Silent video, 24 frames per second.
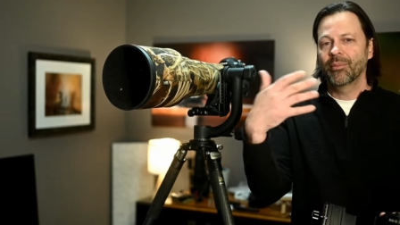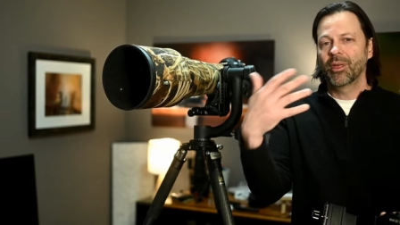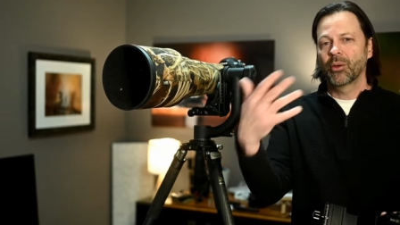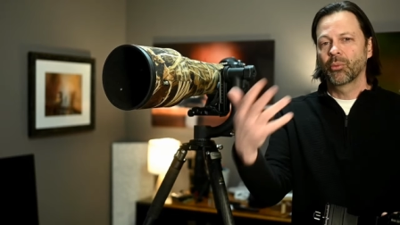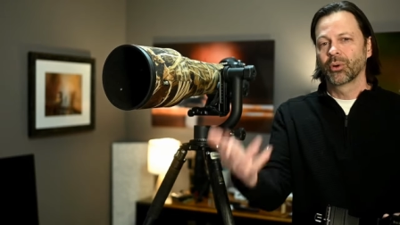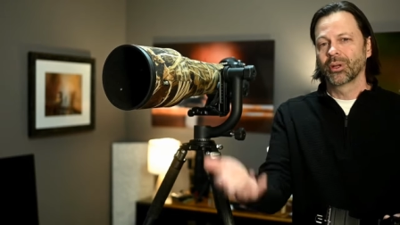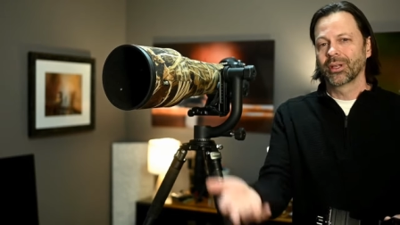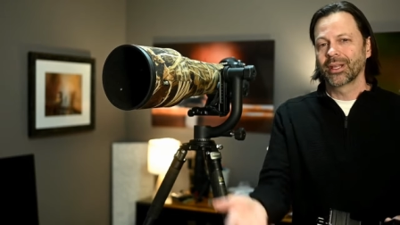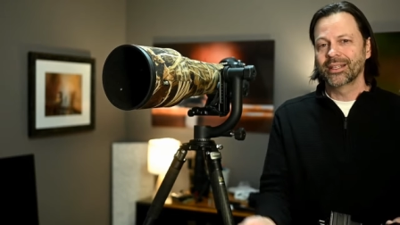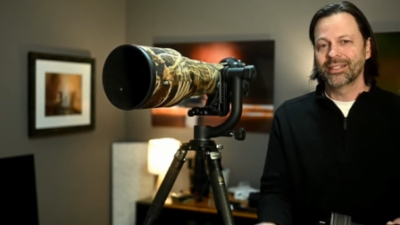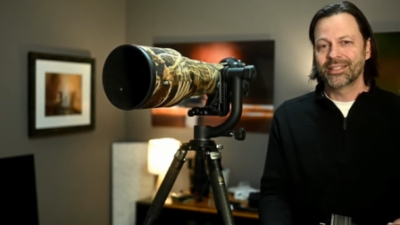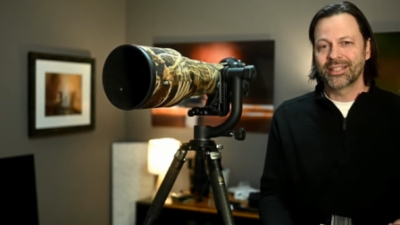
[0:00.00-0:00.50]
they
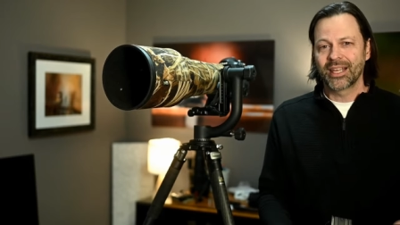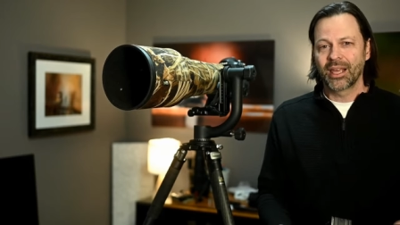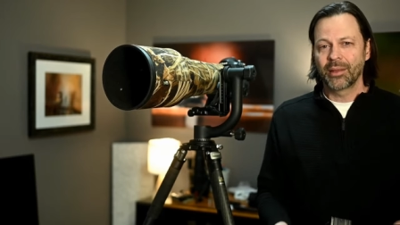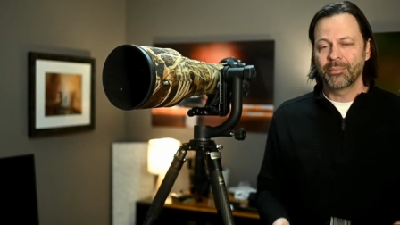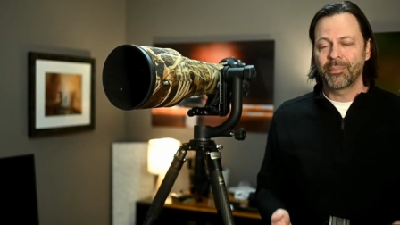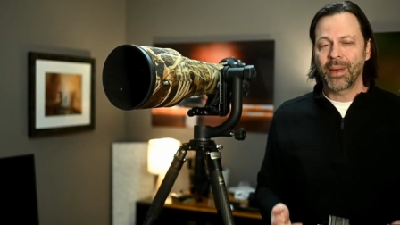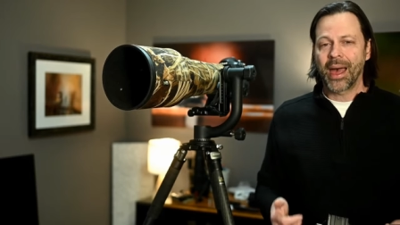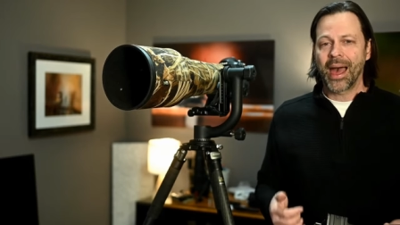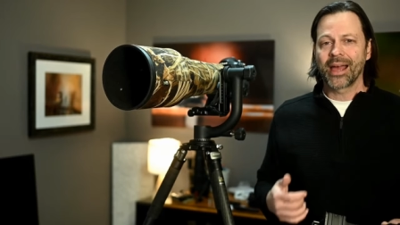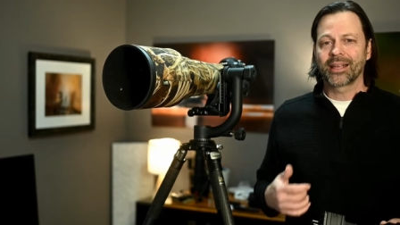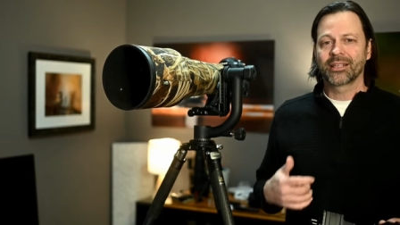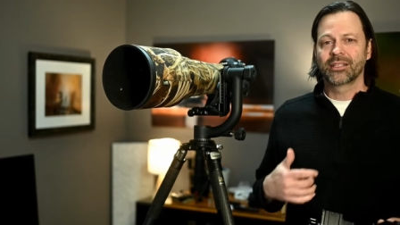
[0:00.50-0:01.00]
were late to get
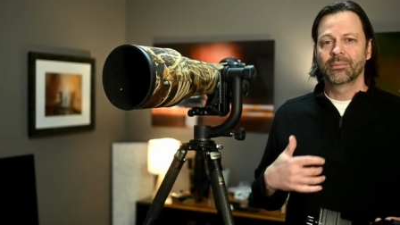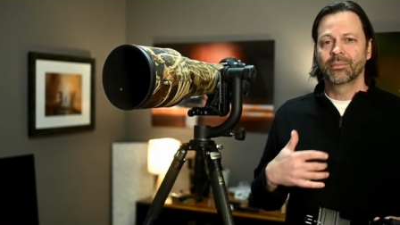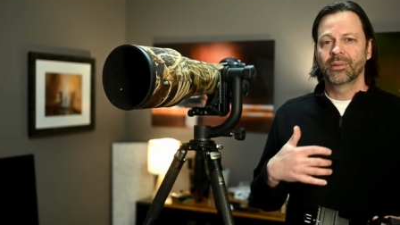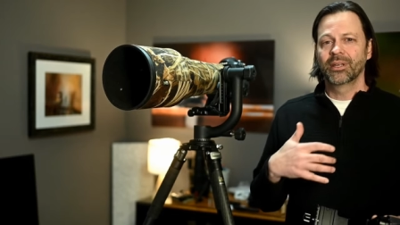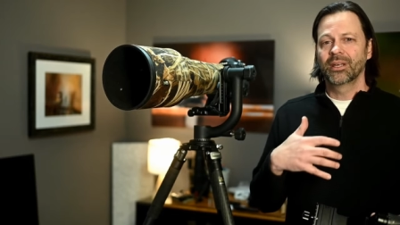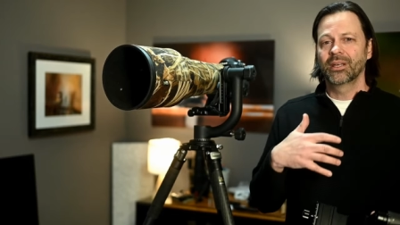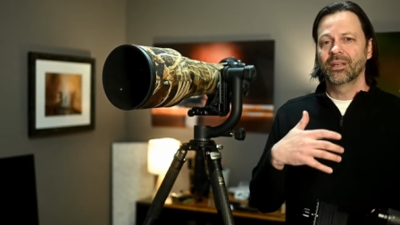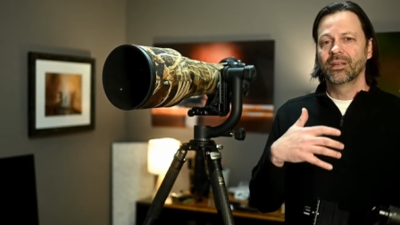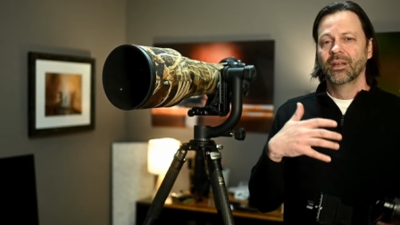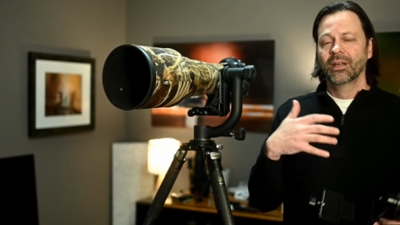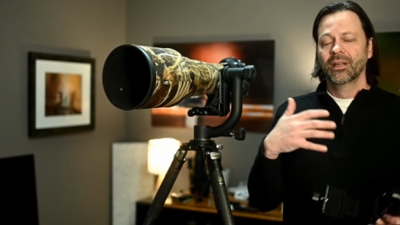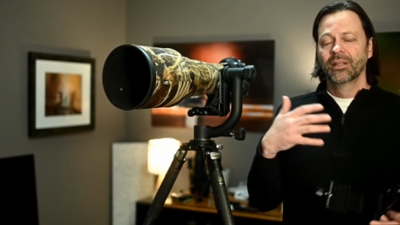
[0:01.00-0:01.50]
back to
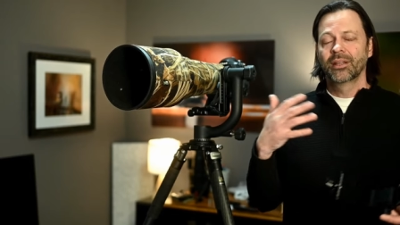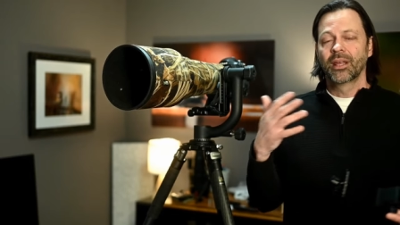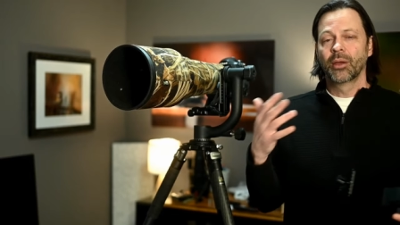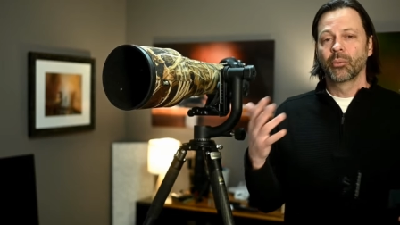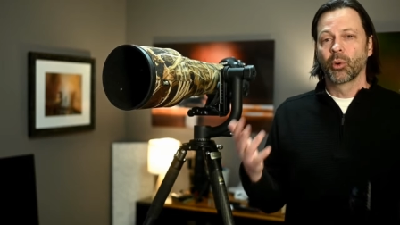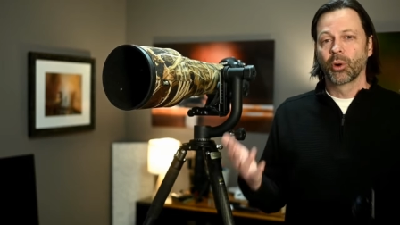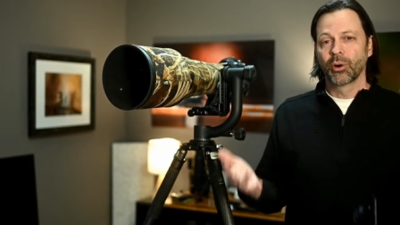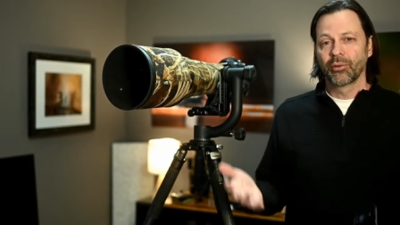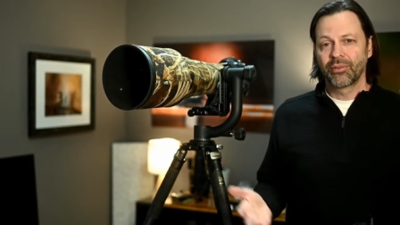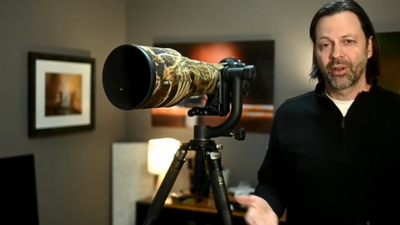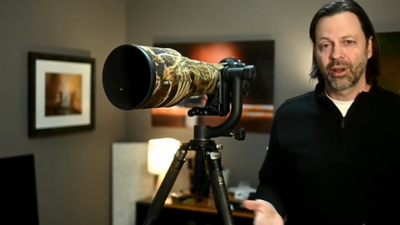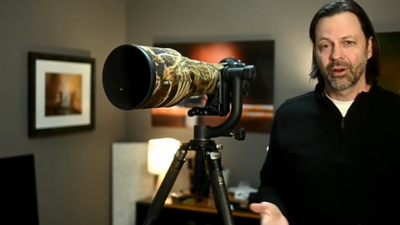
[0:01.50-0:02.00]
me, they
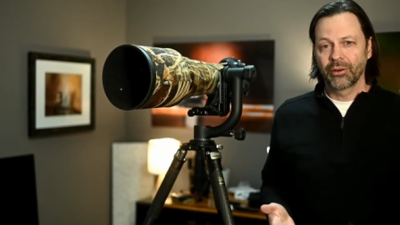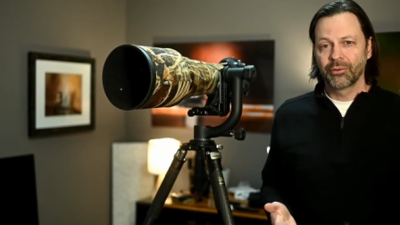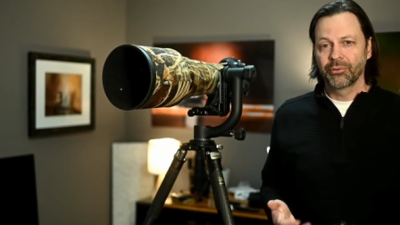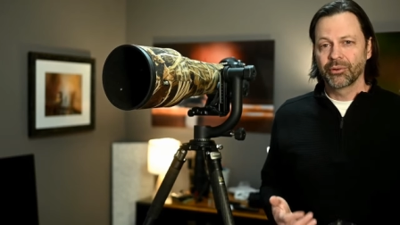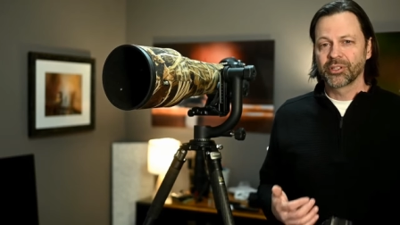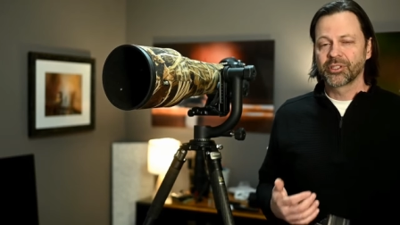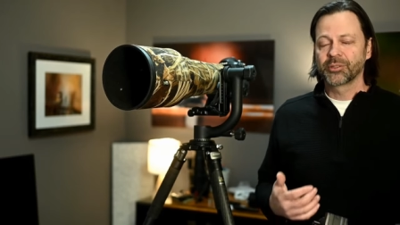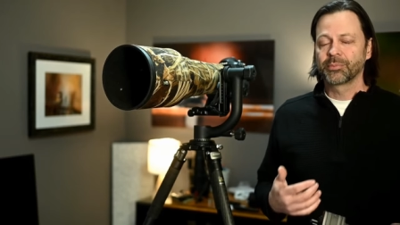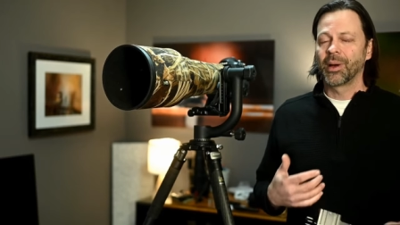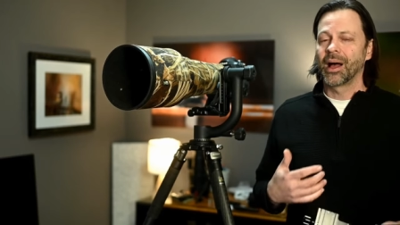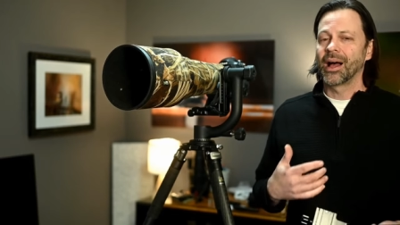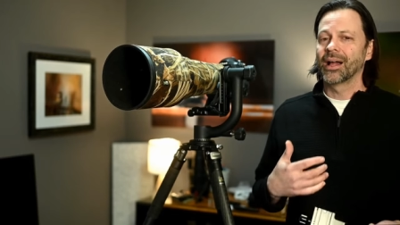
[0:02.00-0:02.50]
weren't very
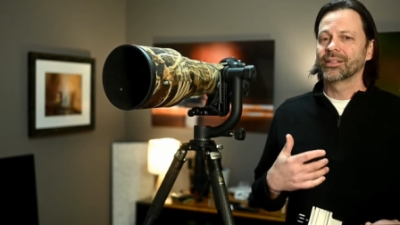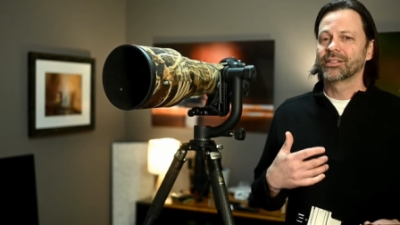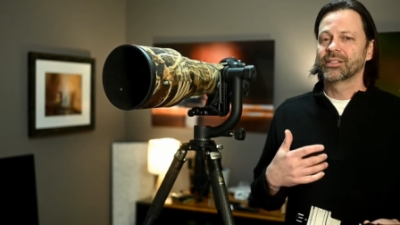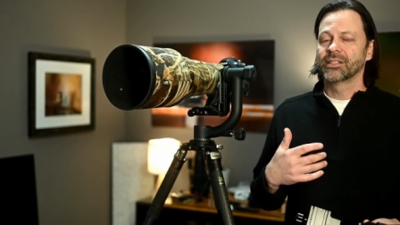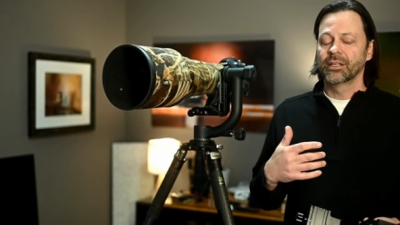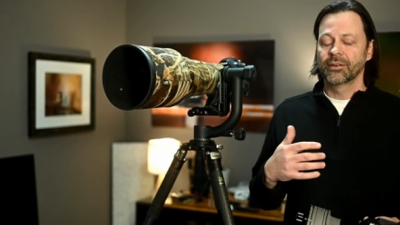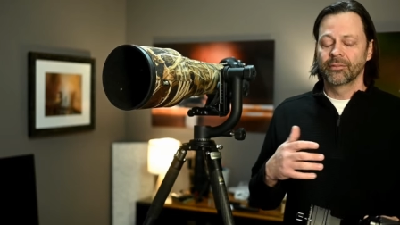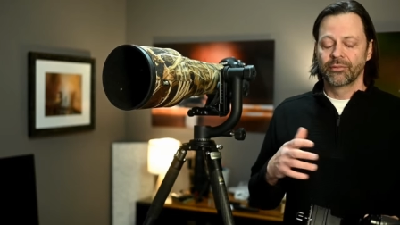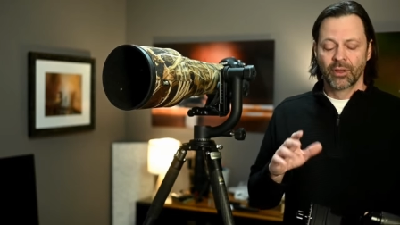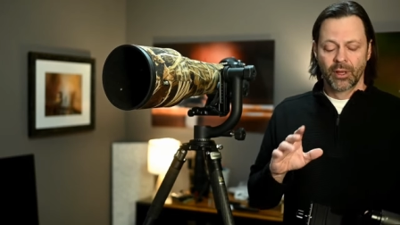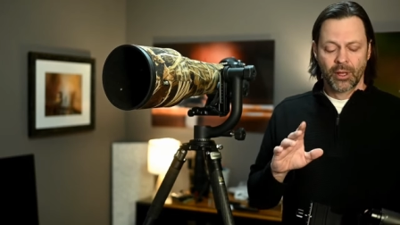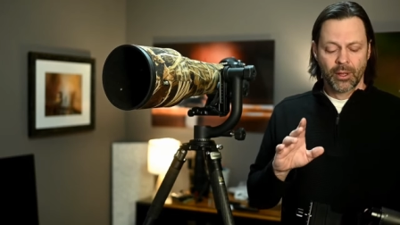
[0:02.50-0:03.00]

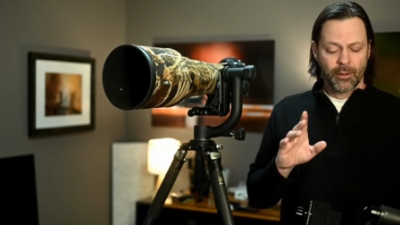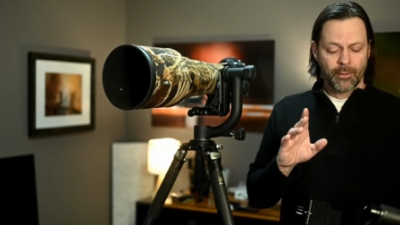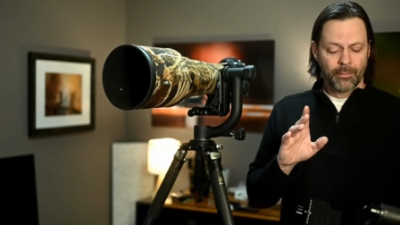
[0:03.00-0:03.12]
responsive.